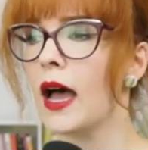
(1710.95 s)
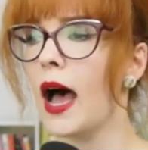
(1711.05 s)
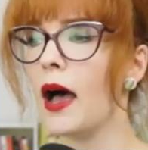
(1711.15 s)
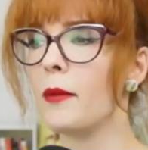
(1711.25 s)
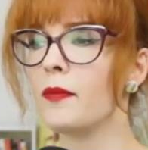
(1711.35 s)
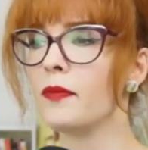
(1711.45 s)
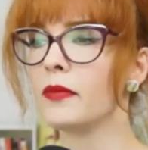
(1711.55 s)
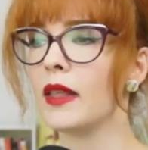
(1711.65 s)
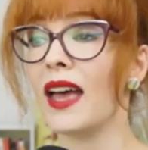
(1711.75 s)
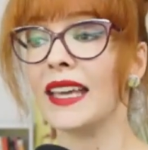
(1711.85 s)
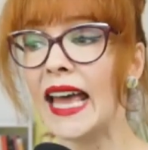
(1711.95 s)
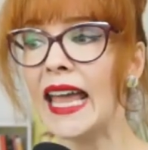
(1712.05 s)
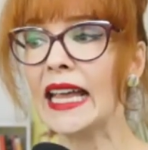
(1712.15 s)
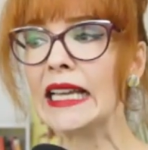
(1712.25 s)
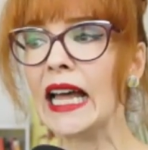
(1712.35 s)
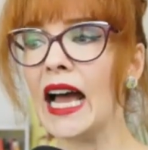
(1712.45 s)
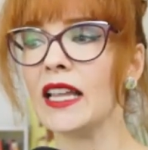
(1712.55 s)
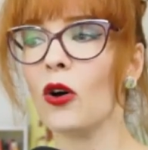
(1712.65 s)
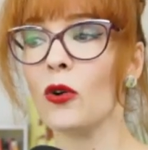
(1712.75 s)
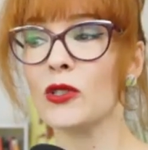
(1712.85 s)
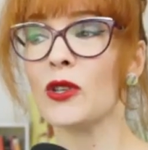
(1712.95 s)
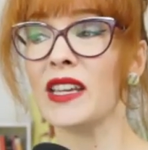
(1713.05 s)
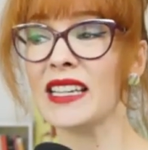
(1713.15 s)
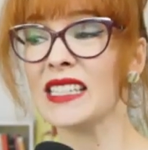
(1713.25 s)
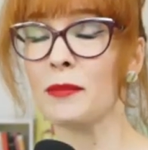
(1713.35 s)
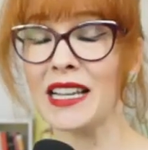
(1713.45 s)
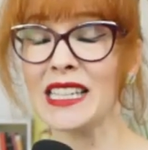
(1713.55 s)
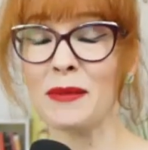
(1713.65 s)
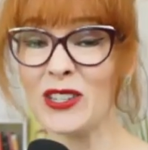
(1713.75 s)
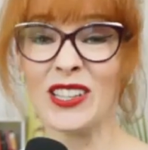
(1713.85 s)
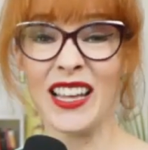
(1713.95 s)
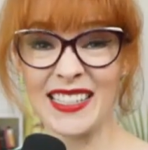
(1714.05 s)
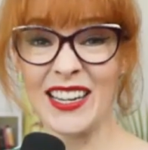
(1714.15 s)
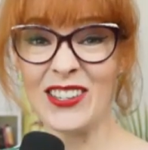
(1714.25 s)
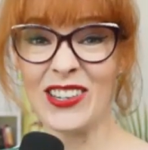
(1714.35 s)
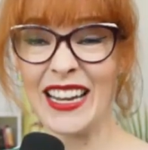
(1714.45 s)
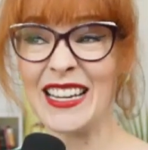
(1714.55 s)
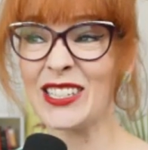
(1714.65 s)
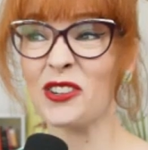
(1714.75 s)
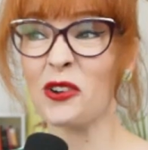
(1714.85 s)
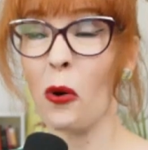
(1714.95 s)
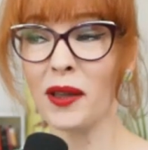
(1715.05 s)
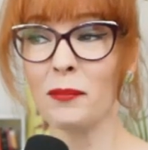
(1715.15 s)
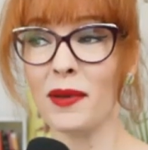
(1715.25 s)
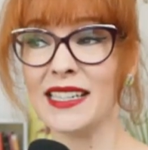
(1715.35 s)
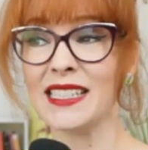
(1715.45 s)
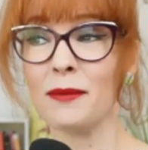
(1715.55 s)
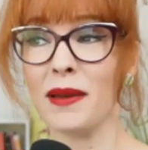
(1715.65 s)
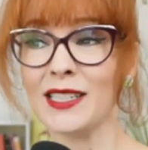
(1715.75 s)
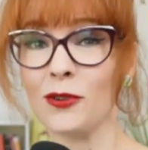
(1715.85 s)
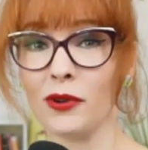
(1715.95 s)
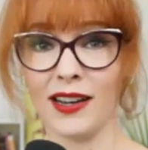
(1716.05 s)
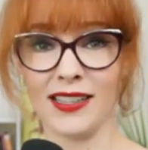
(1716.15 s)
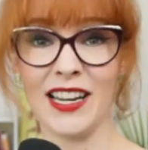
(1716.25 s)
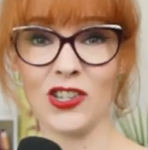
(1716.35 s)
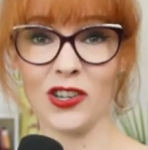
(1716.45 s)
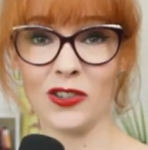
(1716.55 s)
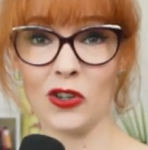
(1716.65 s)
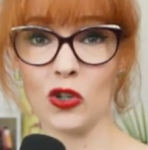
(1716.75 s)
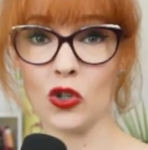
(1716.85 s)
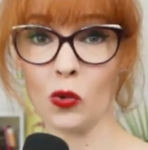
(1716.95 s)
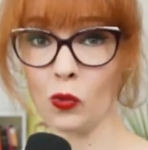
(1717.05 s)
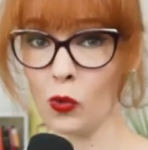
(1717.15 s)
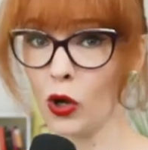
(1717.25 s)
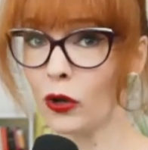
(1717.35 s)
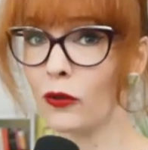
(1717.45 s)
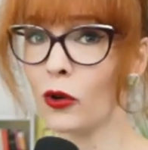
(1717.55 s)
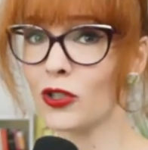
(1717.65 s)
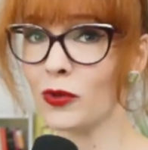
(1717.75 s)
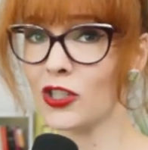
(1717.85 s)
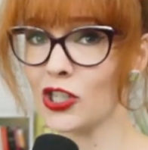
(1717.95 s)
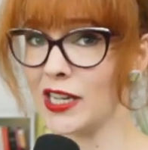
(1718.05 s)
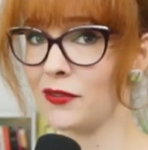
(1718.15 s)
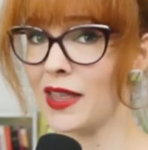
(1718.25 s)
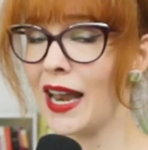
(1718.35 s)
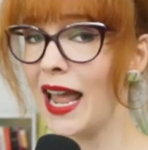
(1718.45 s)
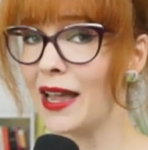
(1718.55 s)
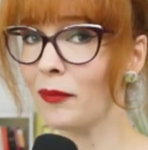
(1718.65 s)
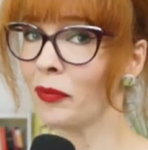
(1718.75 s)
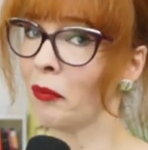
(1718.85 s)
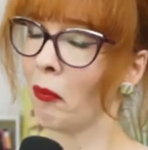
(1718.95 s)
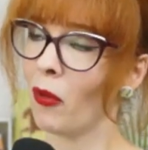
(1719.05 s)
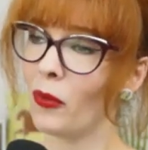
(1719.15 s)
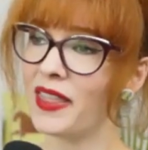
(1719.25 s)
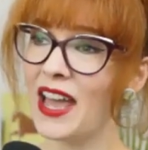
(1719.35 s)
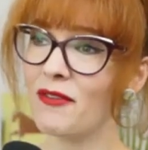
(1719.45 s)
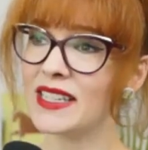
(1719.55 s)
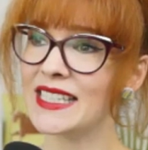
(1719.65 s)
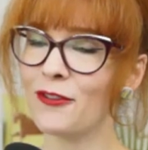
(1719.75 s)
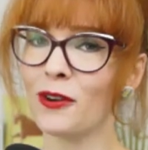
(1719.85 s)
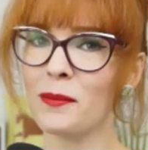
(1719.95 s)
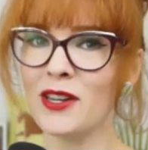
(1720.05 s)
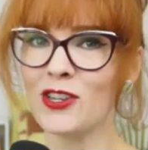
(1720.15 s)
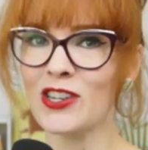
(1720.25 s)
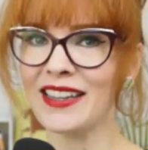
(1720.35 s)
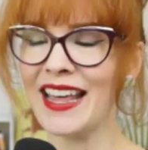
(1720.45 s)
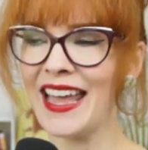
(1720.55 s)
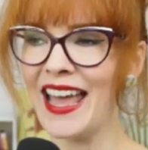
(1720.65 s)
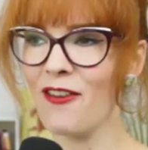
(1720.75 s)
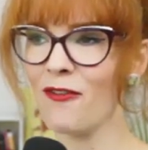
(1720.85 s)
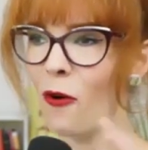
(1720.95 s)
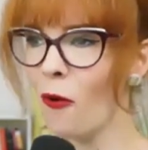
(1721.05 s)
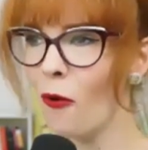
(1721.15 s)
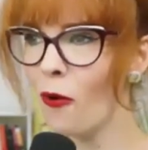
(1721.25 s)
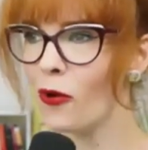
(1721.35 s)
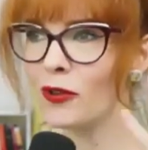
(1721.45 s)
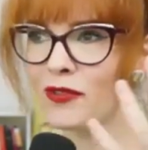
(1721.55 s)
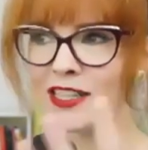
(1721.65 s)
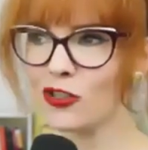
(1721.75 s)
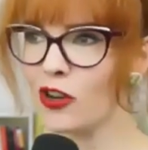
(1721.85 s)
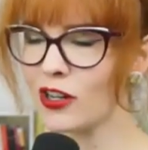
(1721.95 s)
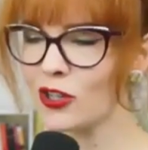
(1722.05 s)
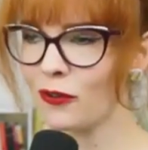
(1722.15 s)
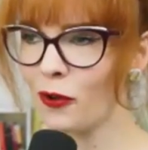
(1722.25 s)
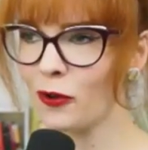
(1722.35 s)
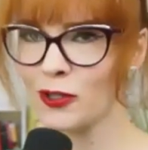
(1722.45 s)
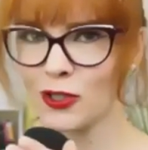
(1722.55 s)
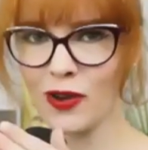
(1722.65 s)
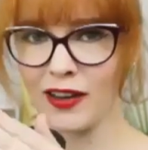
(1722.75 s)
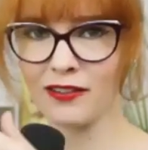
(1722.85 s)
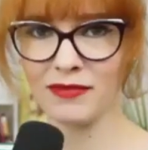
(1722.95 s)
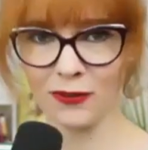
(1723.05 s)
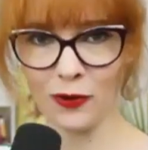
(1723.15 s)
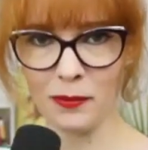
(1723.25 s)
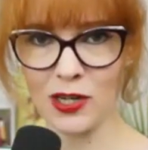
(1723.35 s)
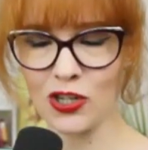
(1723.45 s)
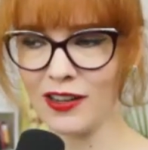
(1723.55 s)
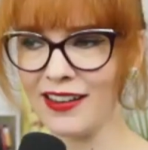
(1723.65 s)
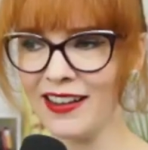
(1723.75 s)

Again, I also think it's about specialization. Is Coinbase the best organization to work for to achieve that aim? Well, they have a different mission. They have all of their structure focused around a different mission.